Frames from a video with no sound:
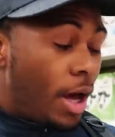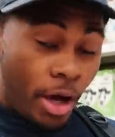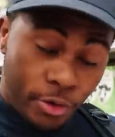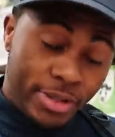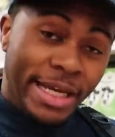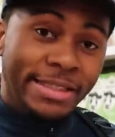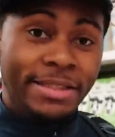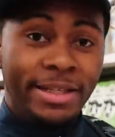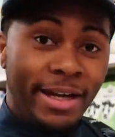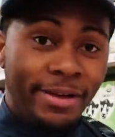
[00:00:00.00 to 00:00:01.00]
I could test
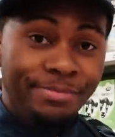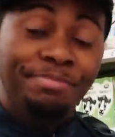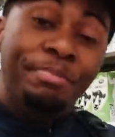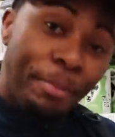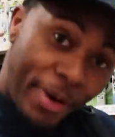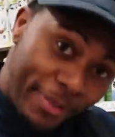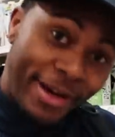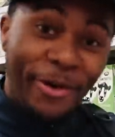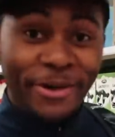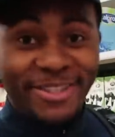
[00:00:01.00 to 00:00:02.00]
it today, but I'm
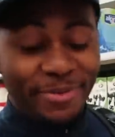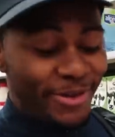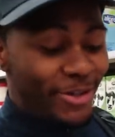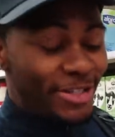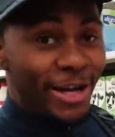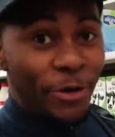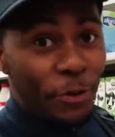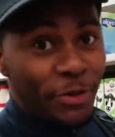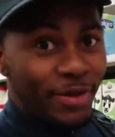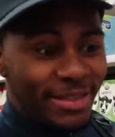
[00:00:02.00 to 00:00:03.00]
not going to because I know
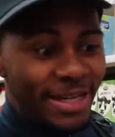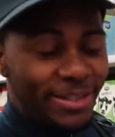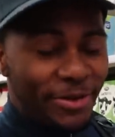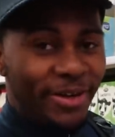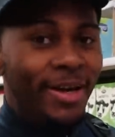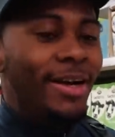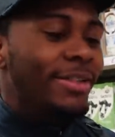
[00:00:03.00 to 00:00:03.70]
this one tastes good.